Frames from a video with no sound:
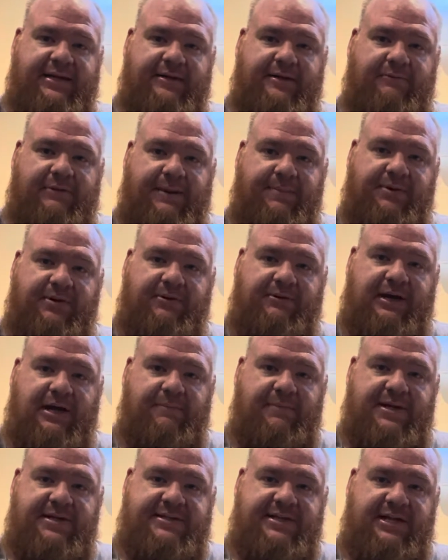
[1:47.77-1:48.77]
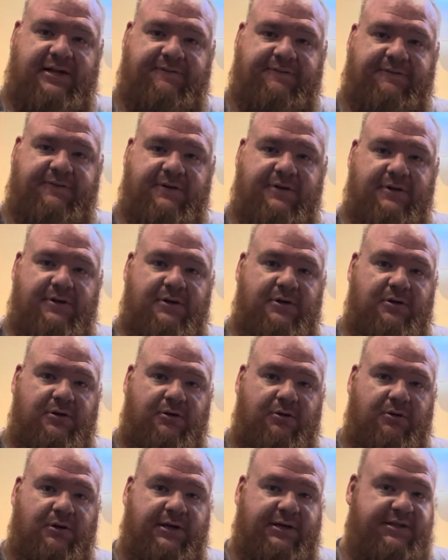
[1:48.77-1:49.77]
and wrap it around myself.
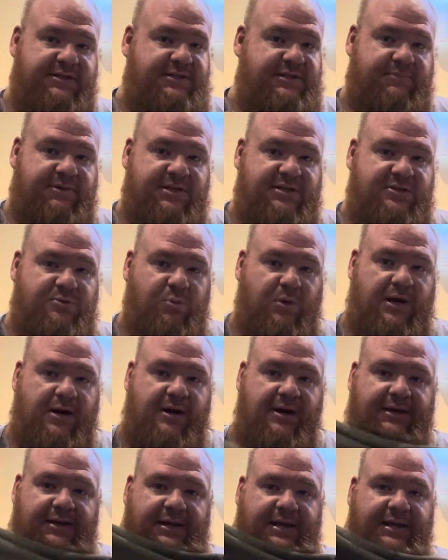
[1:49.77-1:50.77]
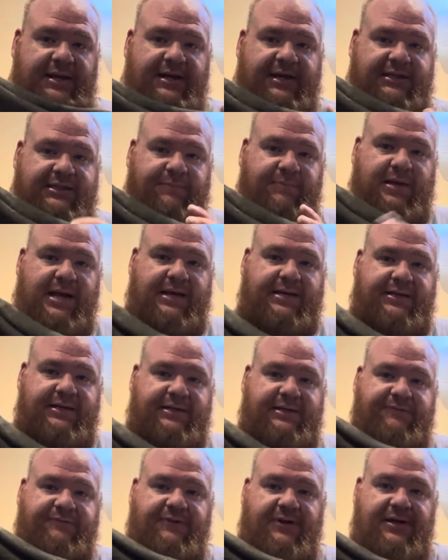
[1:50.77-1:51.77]
Or I can simply just wear it, and I got the pocket
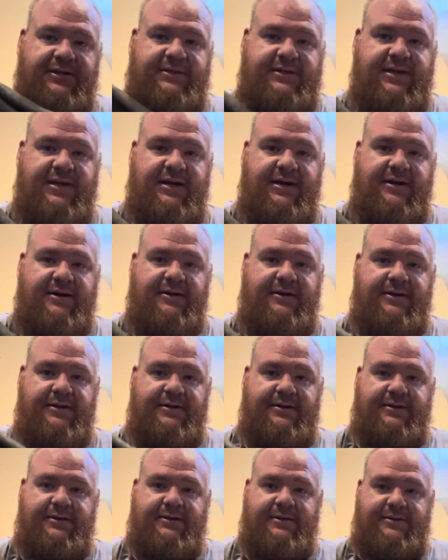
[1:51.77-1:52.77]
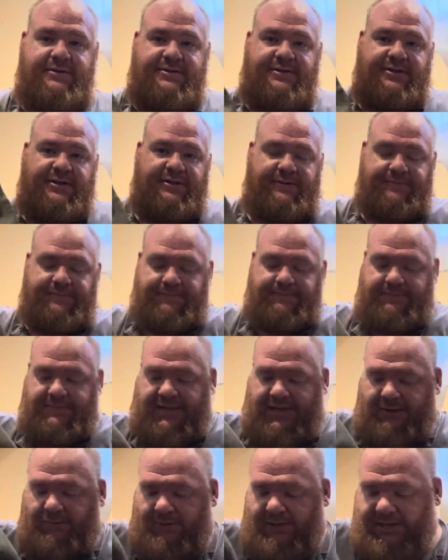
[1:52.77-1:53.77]
on the front there. So
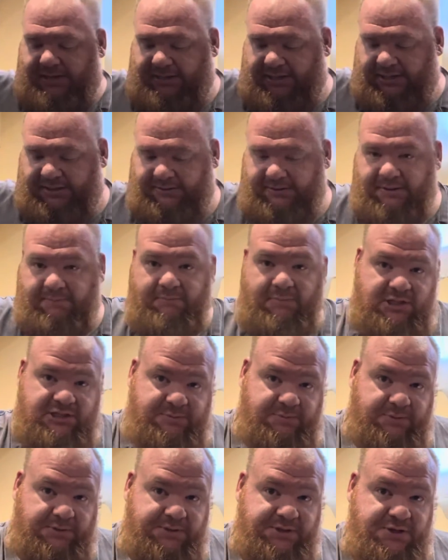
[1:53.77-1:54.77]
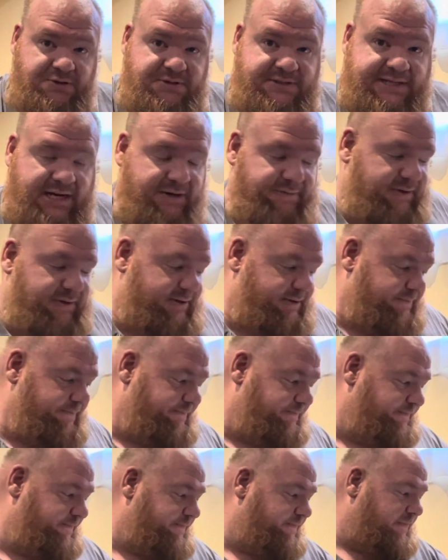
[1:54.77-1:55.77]
that way I got multiple use out of it.
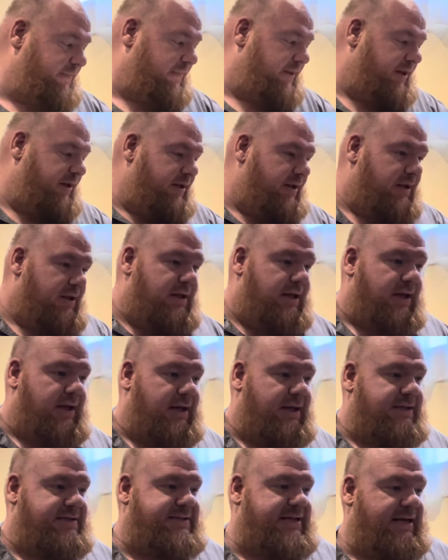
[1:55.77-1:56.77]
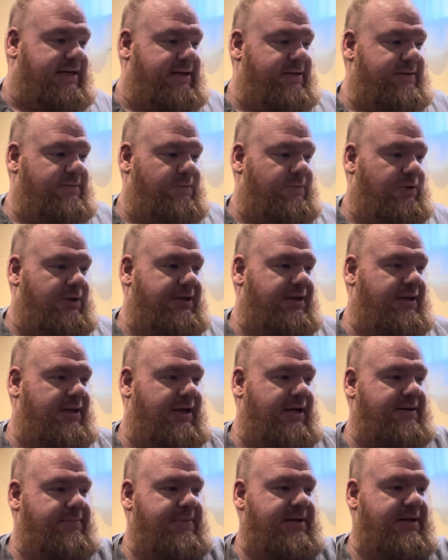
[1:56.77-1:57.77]
Second
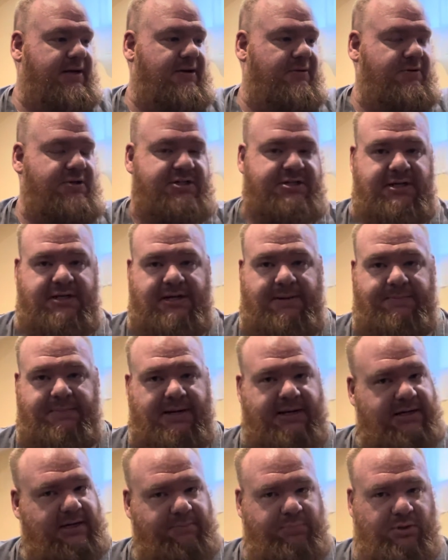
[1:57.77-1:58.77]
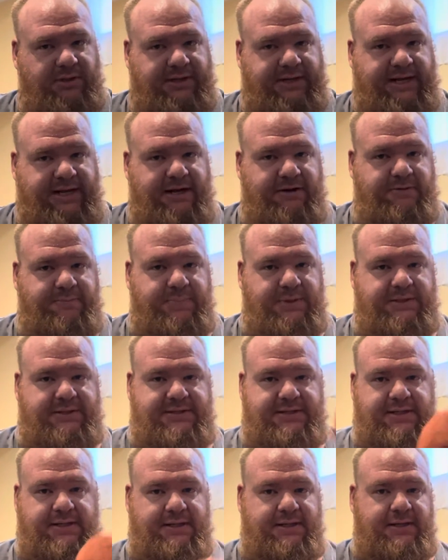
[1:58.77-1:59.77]
item here, which I'm not going to pull it out, but
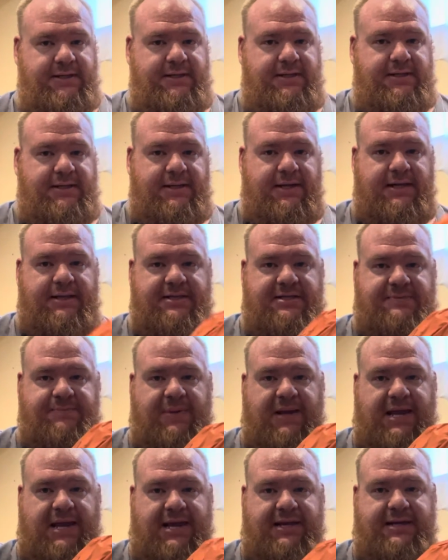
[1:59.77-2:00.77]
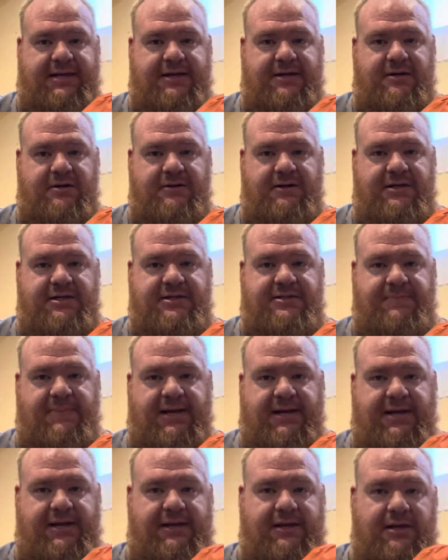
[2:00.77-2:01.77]
in this bag here is
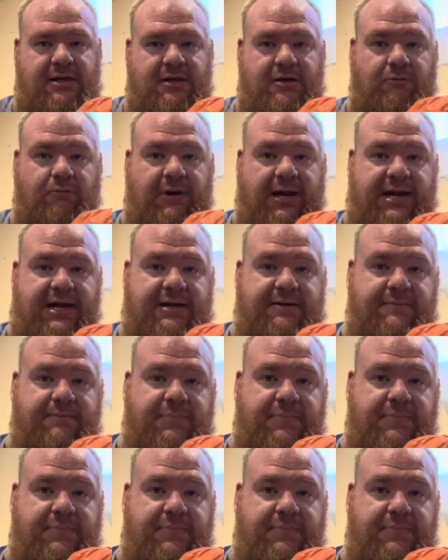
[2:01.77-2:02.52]
my rain